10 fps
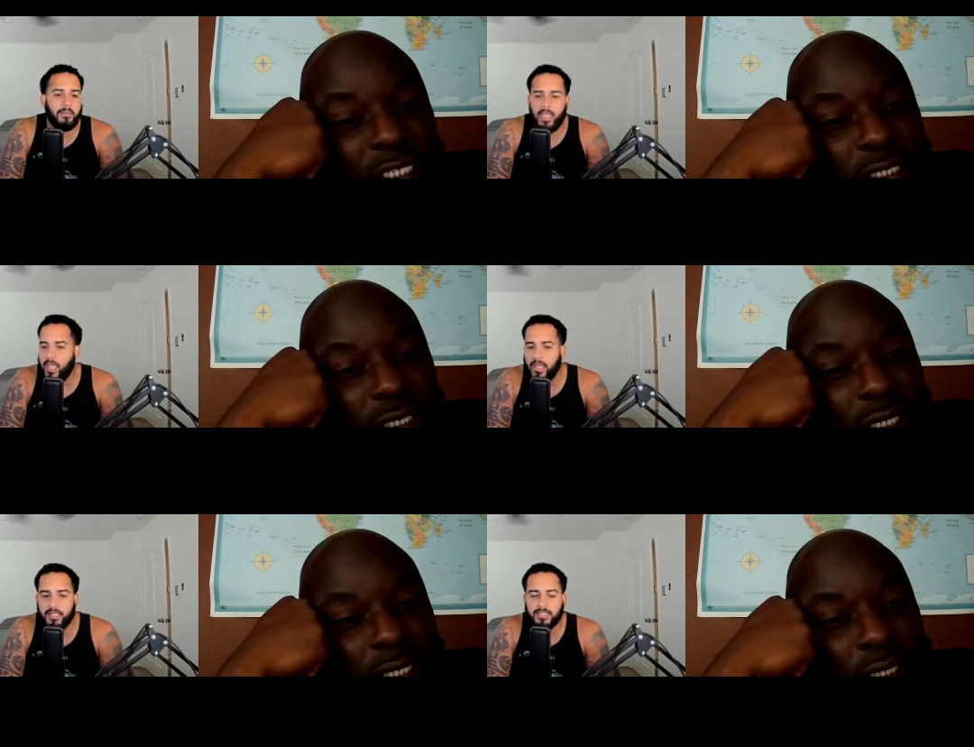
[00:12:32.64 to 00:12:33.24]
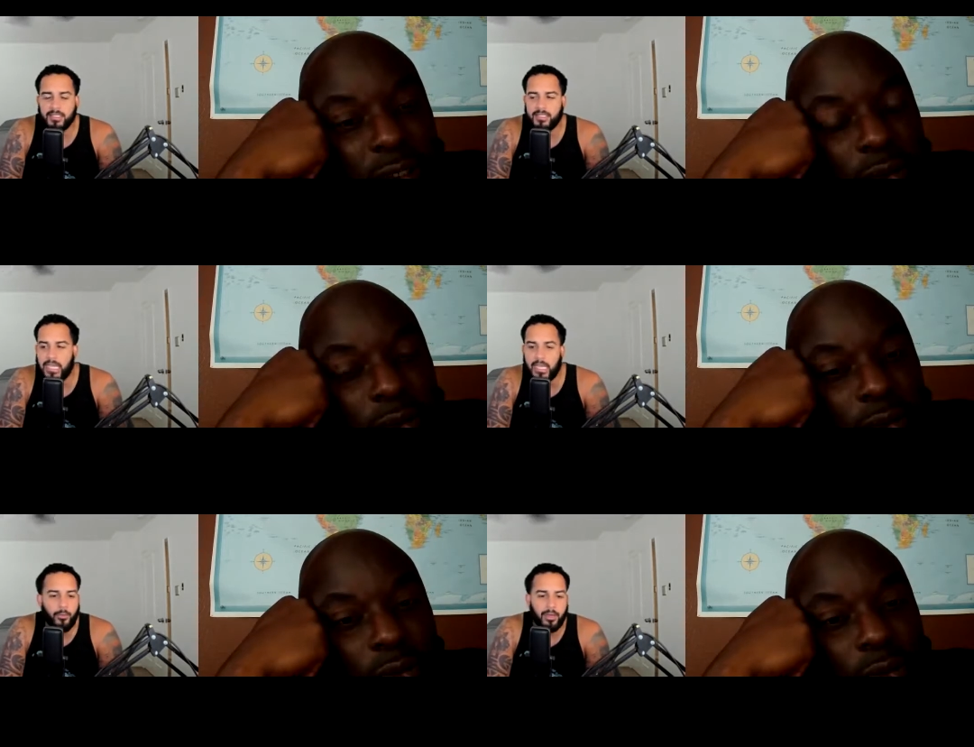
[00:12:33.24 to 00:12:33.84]
Speaker 1: hidden
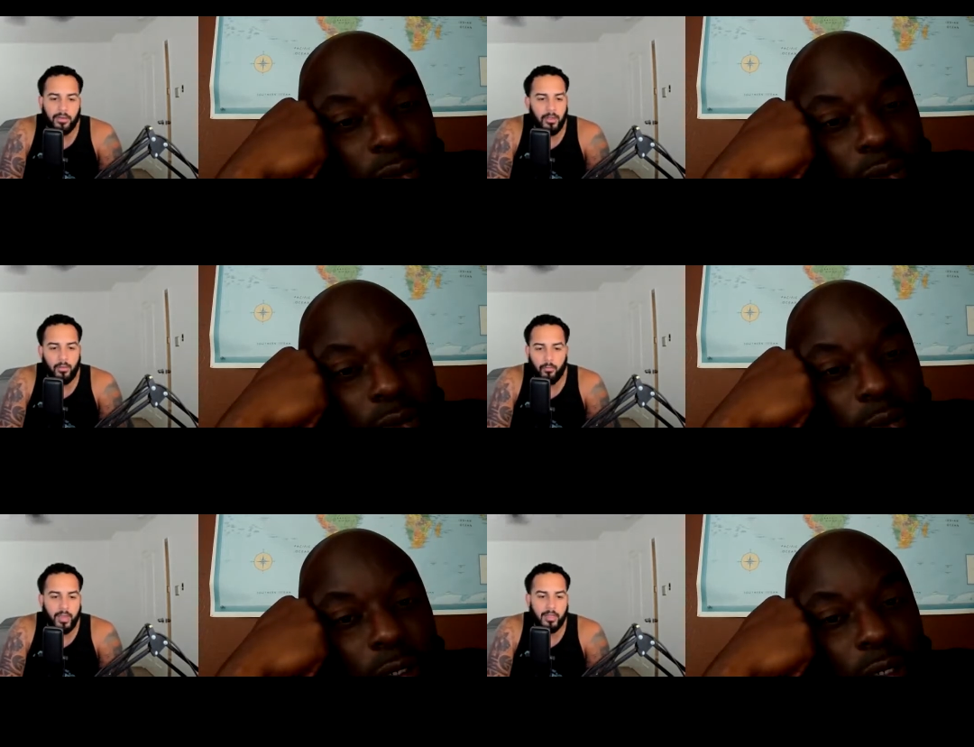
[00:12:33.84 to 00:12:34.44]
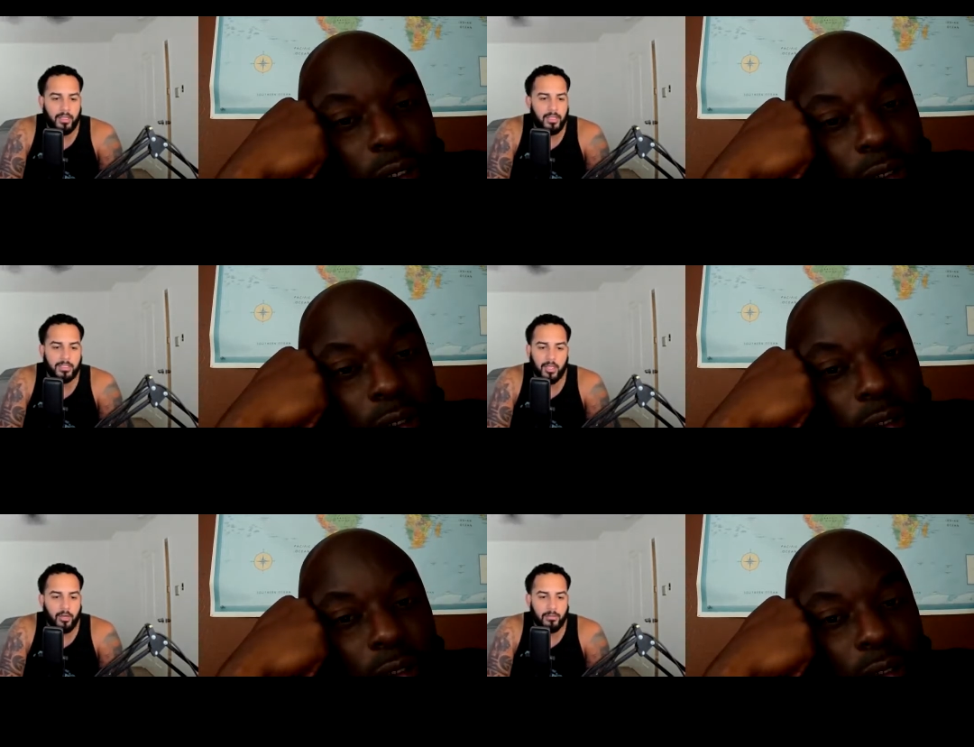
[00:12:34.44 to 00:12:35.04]
secret uh, rate these
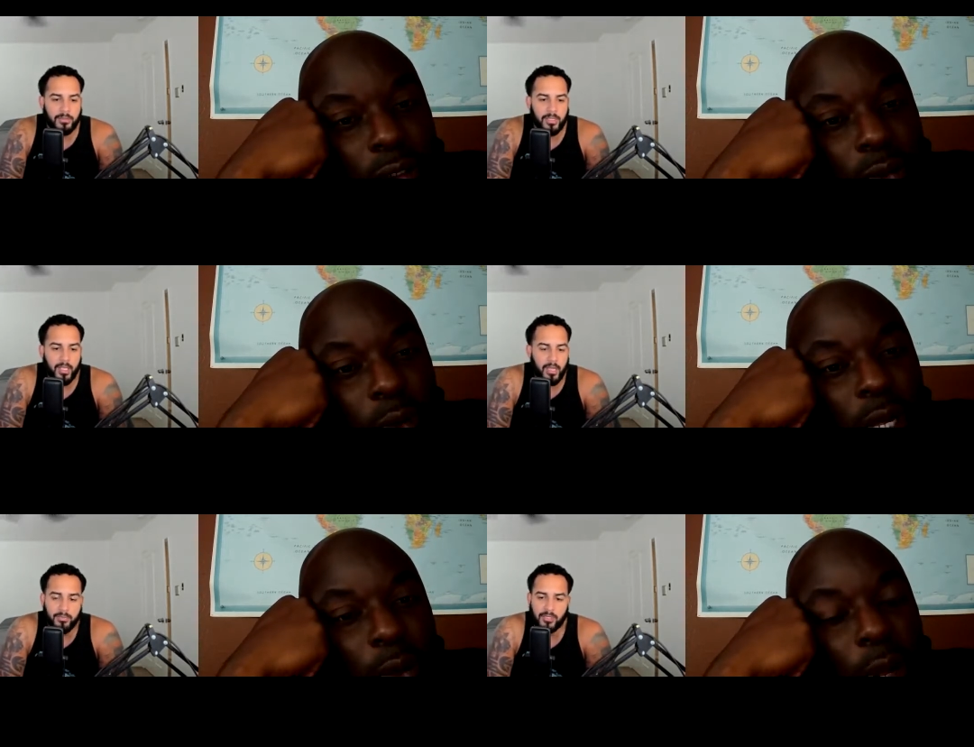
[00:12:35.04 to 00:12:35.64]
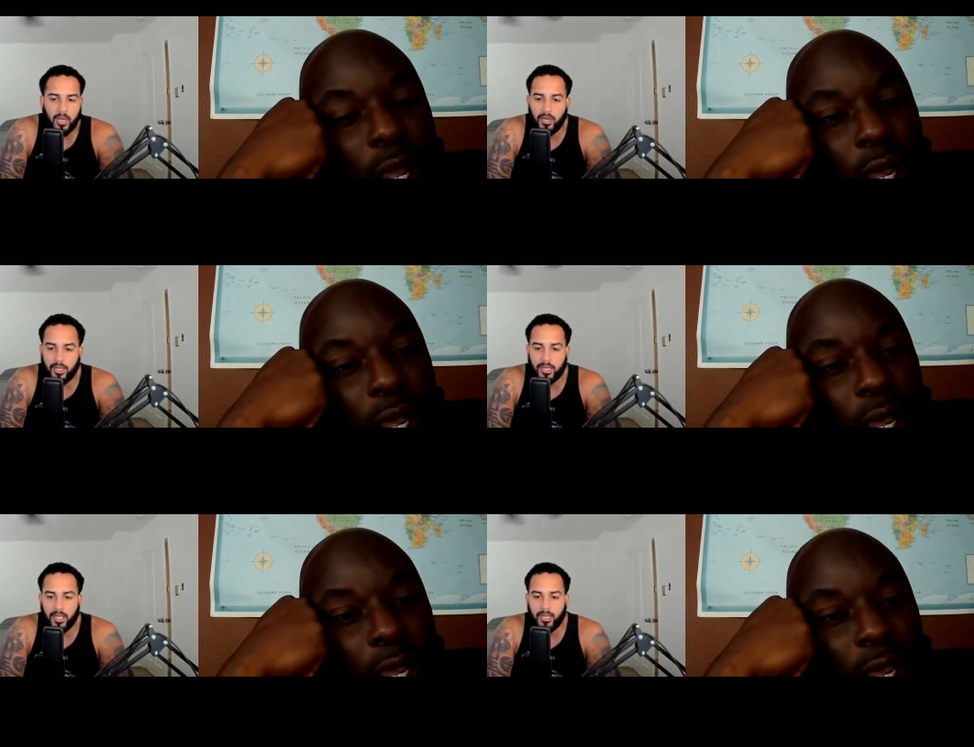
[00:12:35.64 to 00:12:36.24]
terms like i'm well,
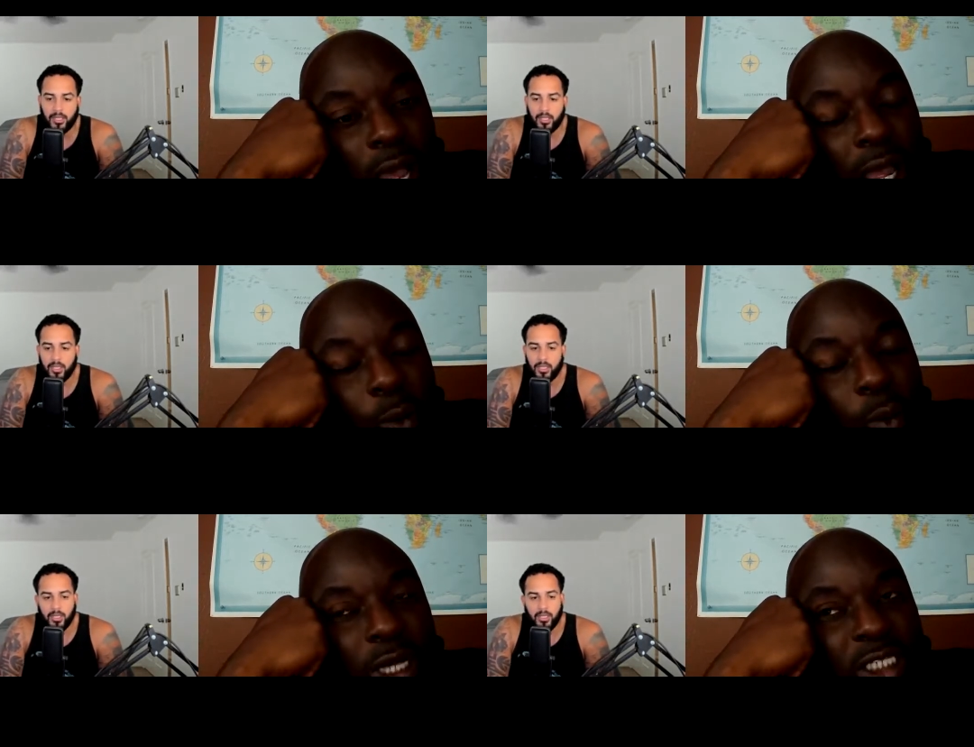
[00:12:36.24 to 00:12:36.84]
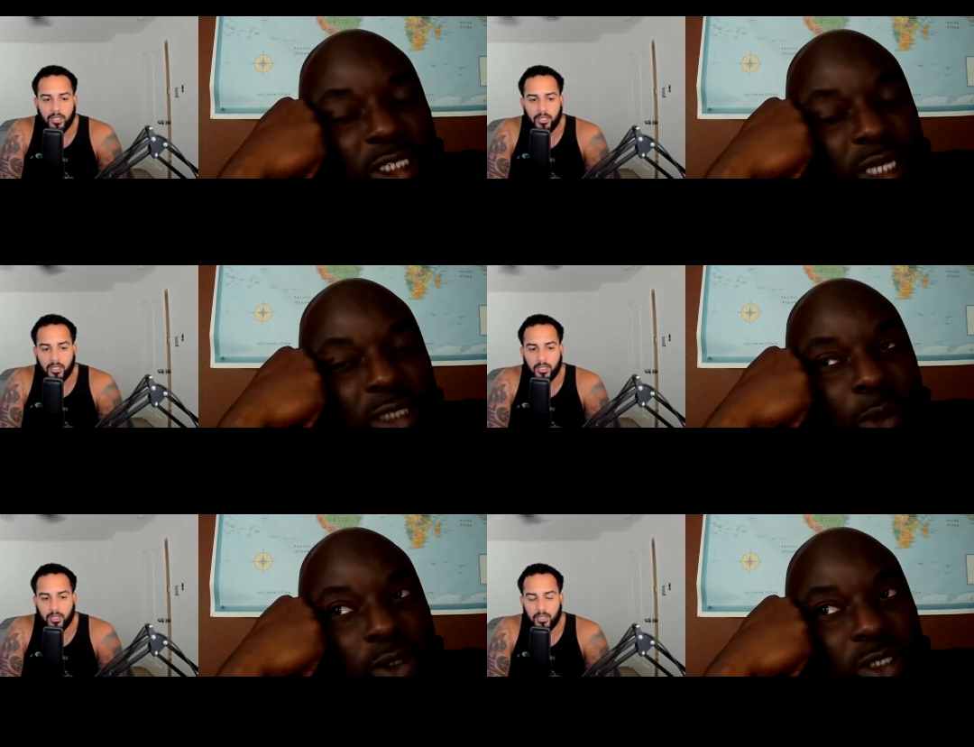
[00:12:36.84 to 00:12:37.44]
sorry like
Speaker 2: I, well it's
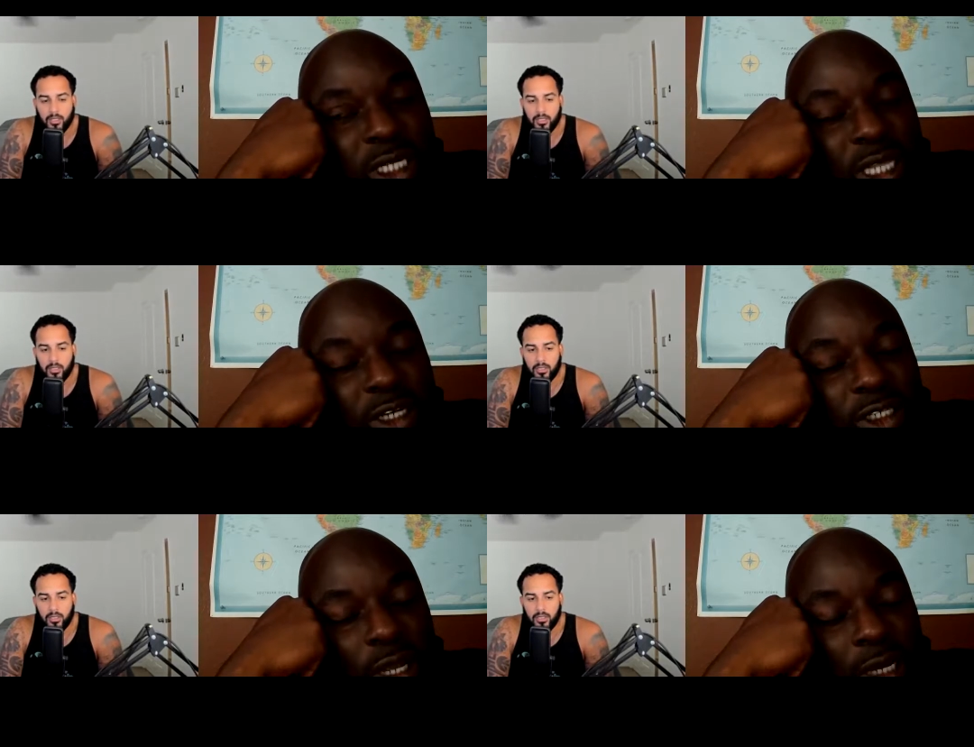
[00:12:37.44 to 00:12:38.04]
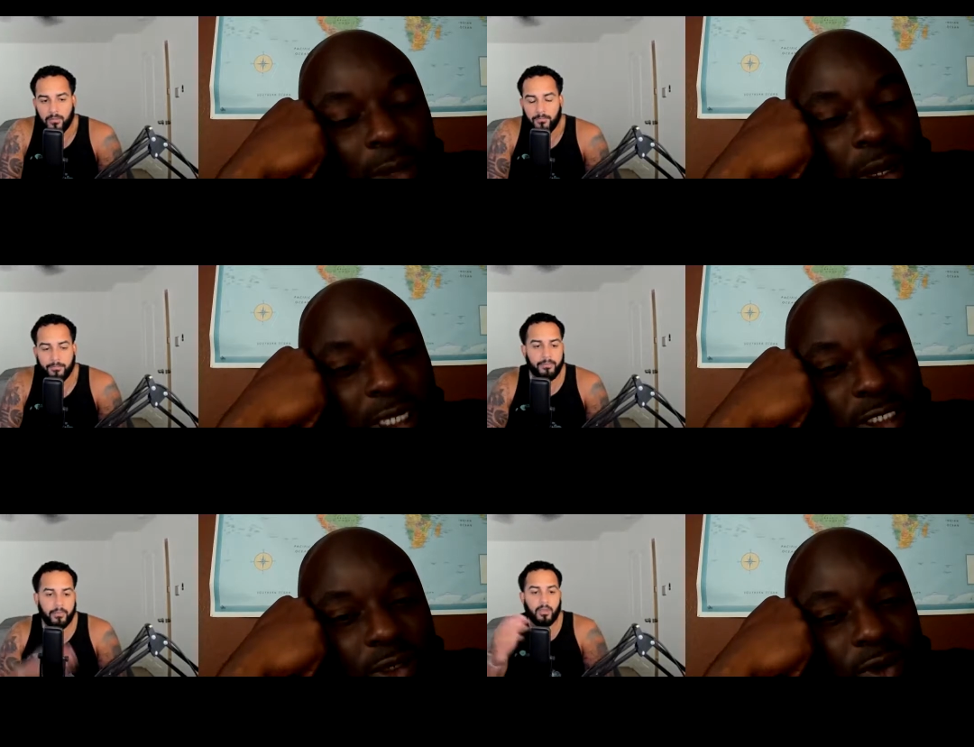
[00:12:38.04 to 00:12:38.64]
it's mostly they're talking
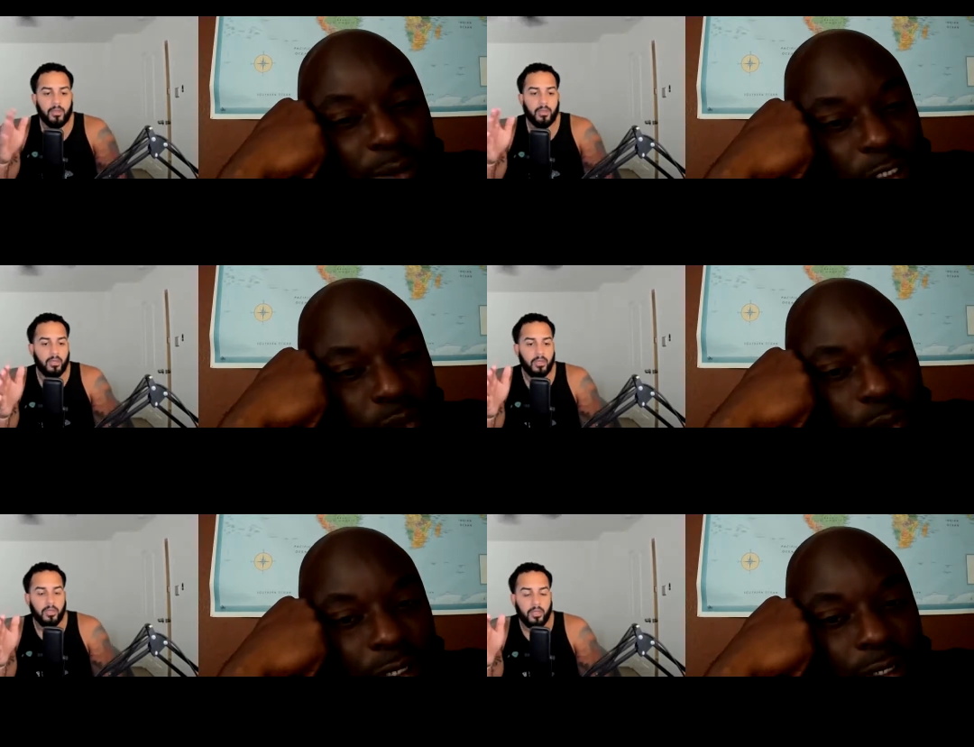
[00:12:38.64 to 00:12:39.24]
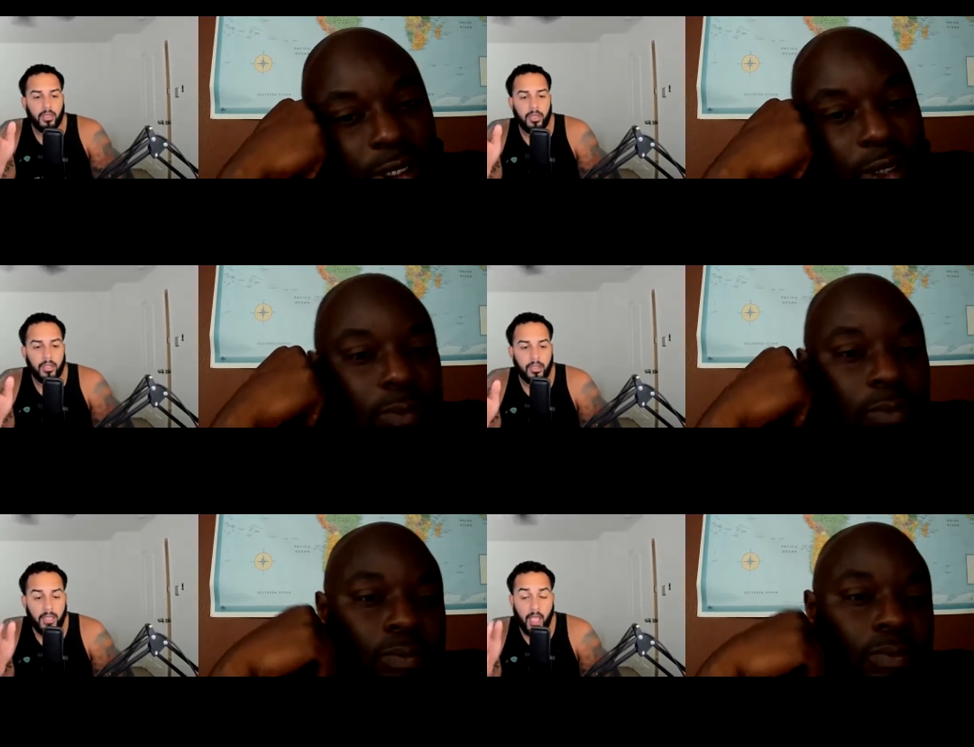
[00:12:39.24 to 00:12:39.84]
about instagram and twitter
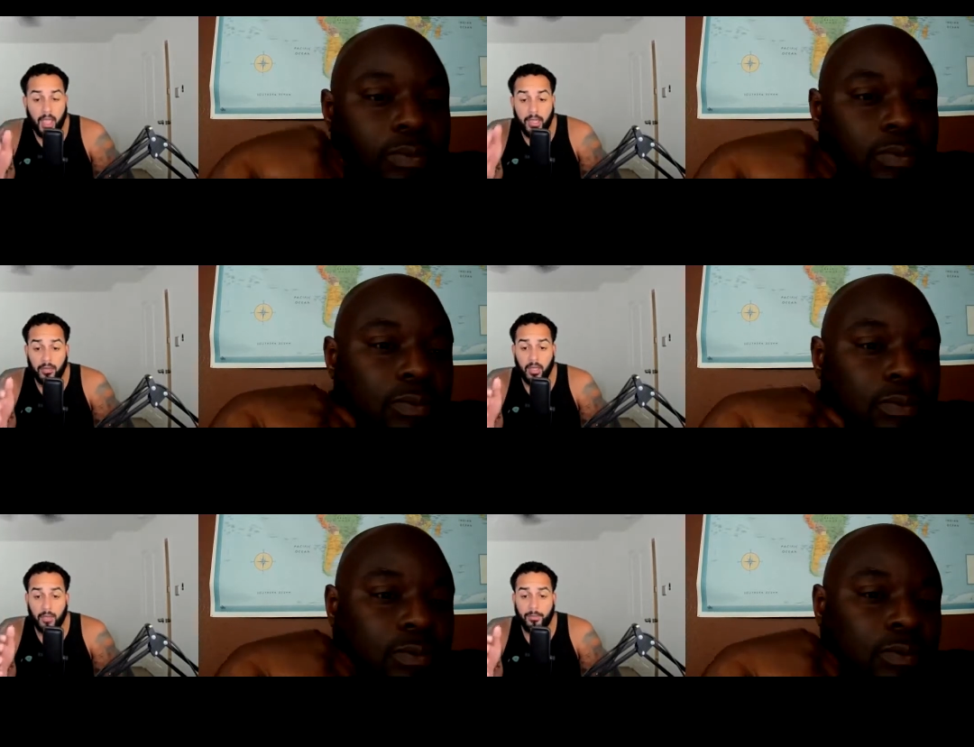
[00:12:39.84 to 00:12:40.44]
though
Speaker 1: yeah i know they are